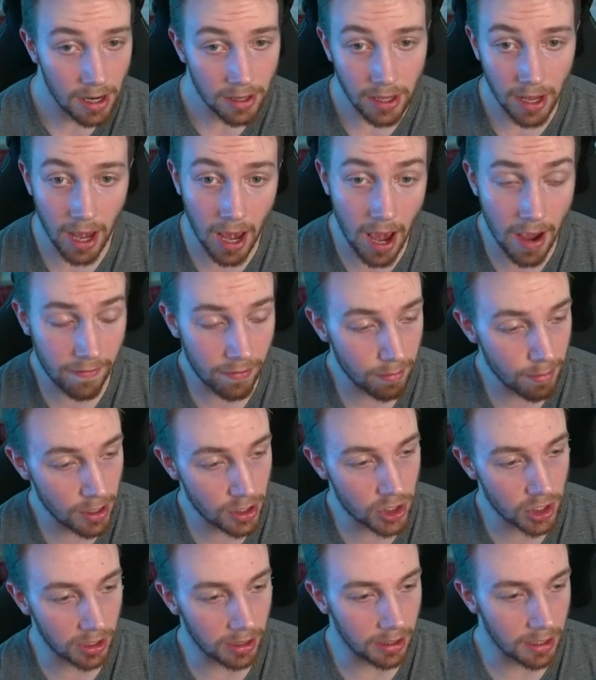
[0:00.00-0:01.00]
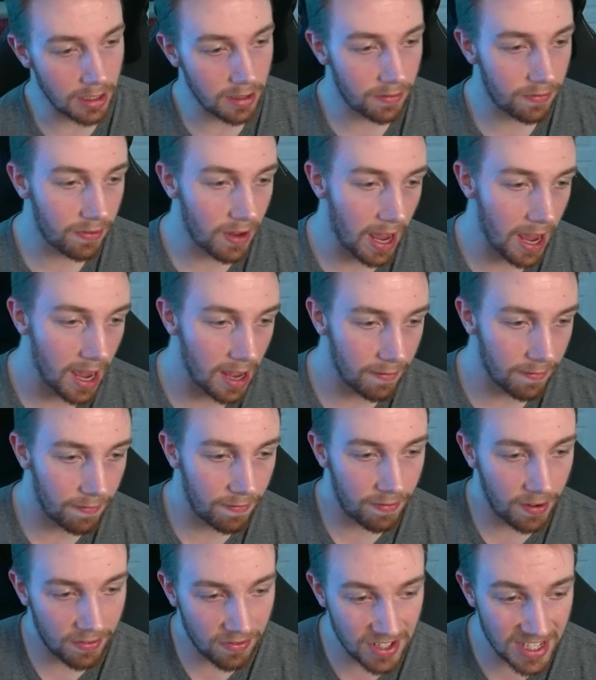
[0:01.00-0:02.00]
The aforementioned Leaf had
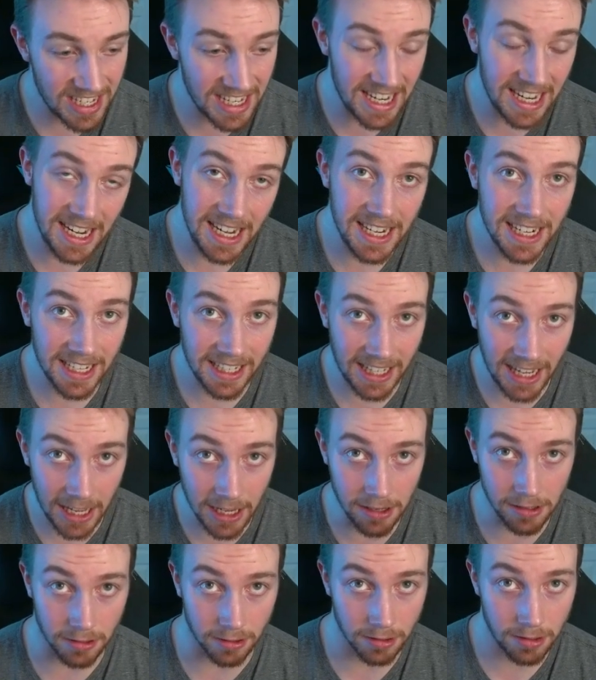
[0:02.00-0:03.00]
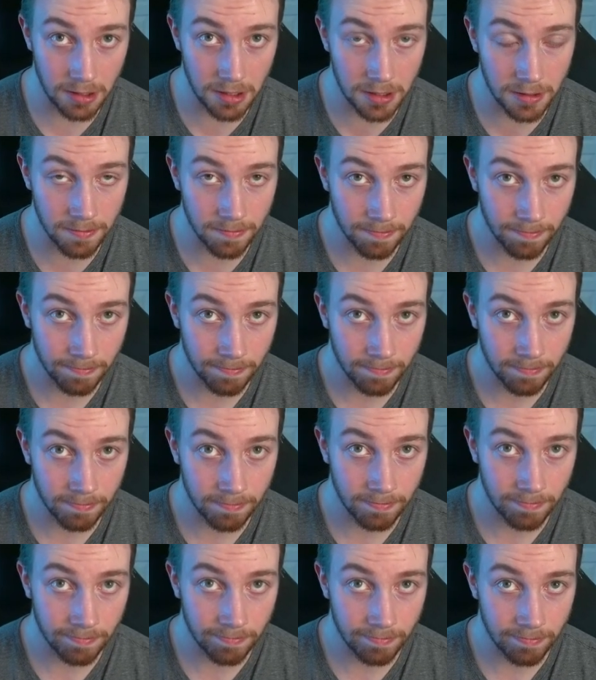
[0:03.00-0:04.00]
15 kills,
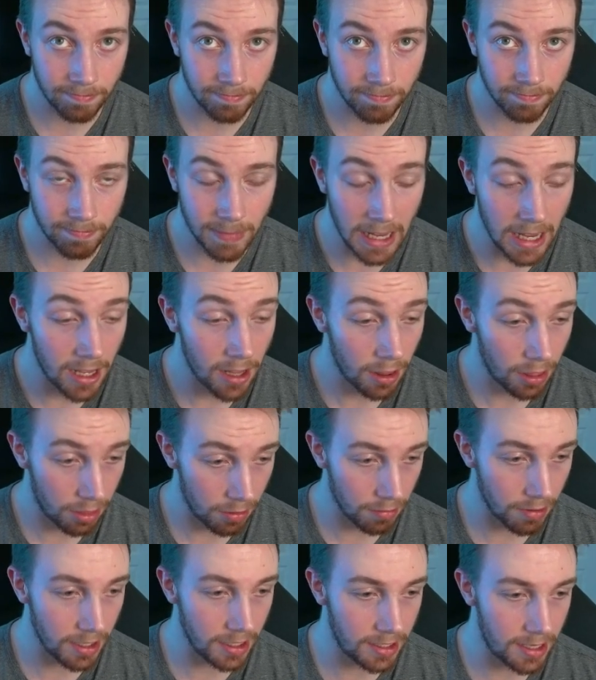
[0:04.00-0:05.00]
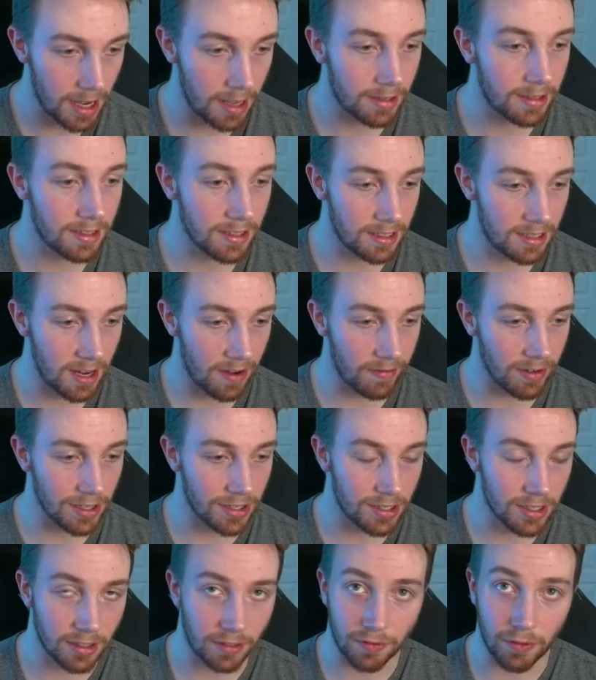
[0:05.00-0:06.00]
30 deaths, 7
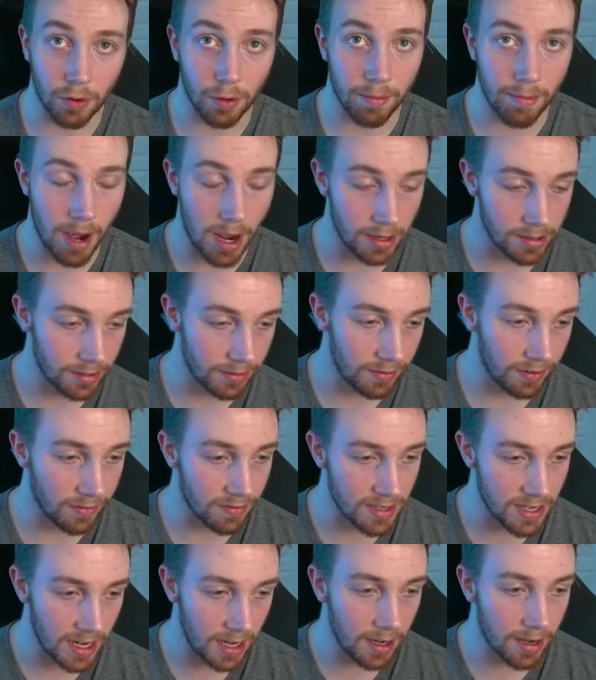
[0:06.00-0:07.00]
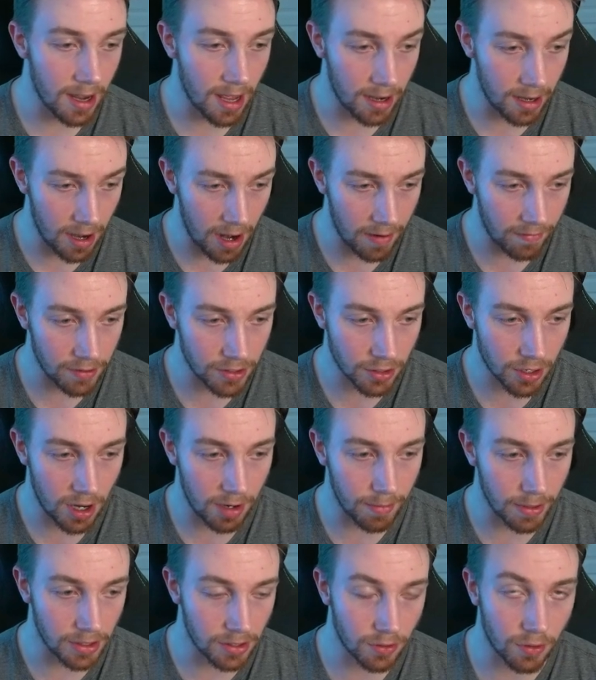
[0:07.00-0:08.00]
assists for -15, and an average
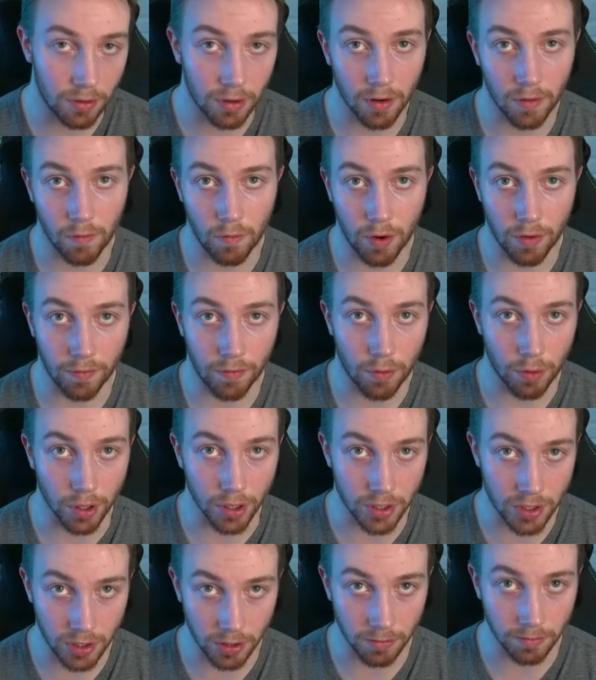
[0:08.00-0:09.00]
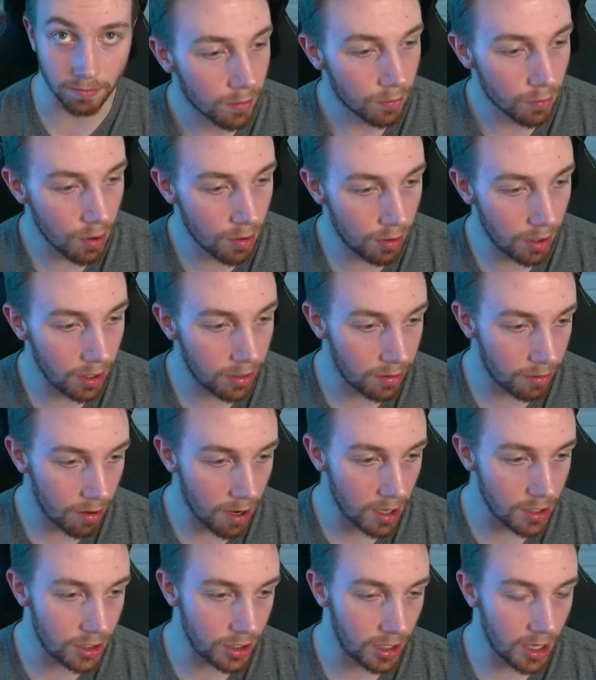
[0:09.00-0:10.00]
combat score of 142. Rooney, their
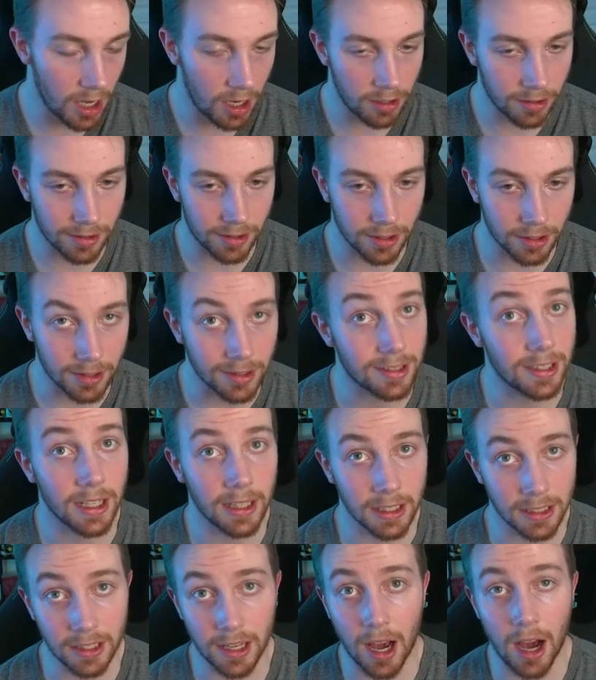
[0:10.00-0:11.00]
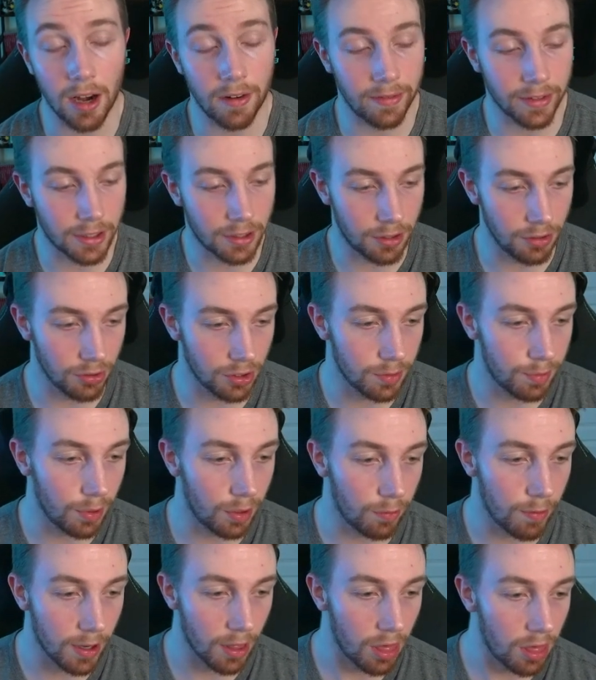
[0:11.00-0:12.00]
IGL, so this is at least kind of excusable,
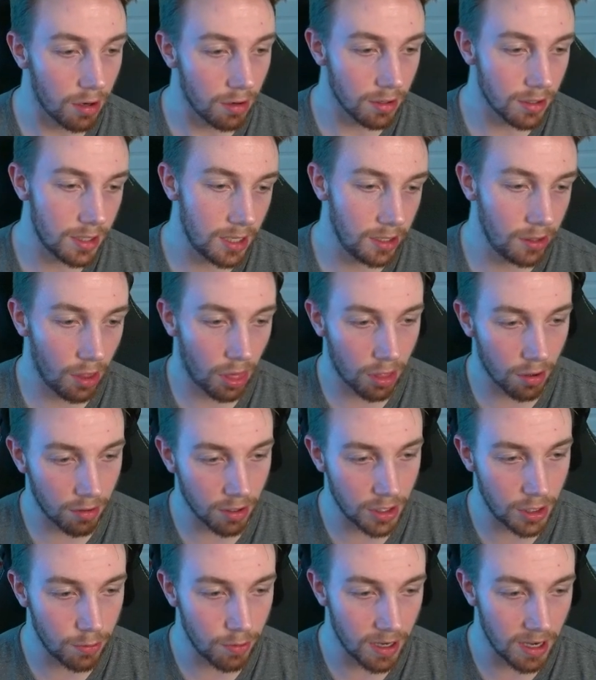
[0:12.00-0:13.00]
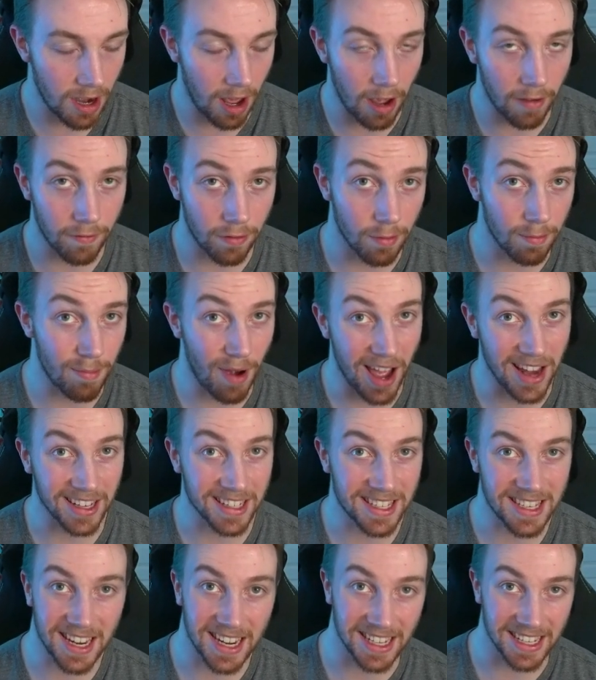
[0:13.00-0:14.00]
went 13, 32, and 9 for
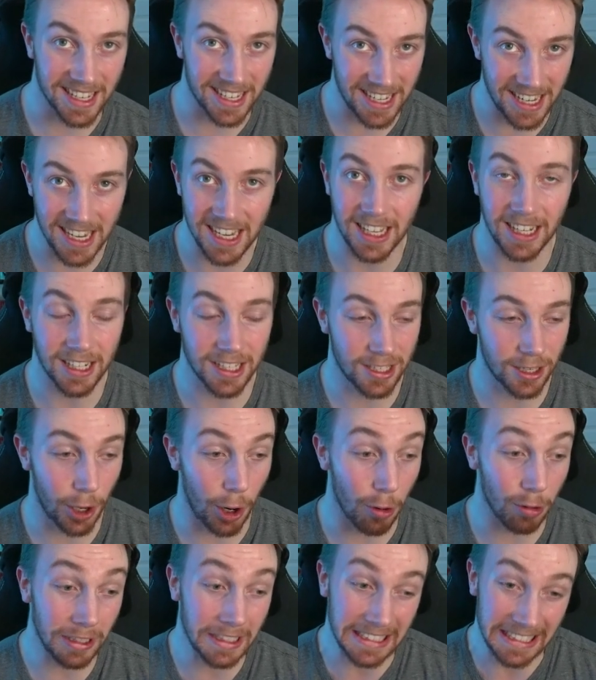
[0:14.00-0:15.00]
-19, so